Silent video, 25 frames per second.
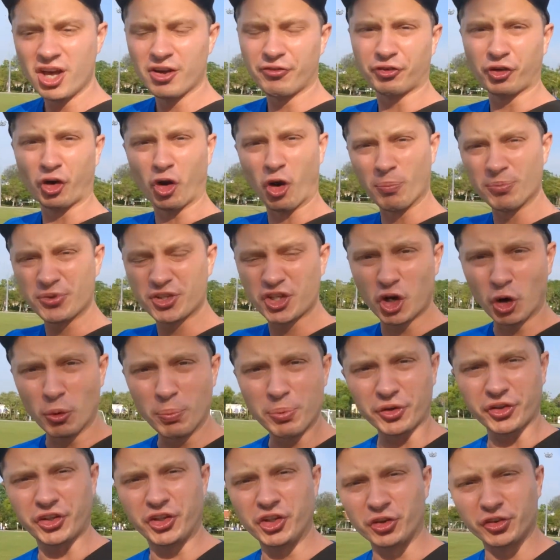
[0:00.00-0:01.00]
from the
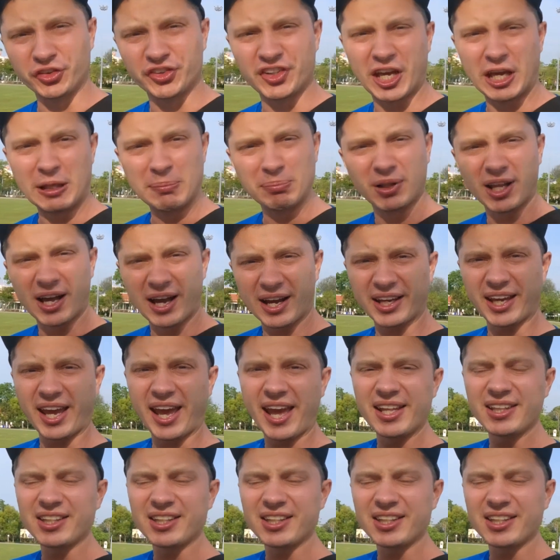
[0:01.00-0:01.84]
GoPro Hero 10 Black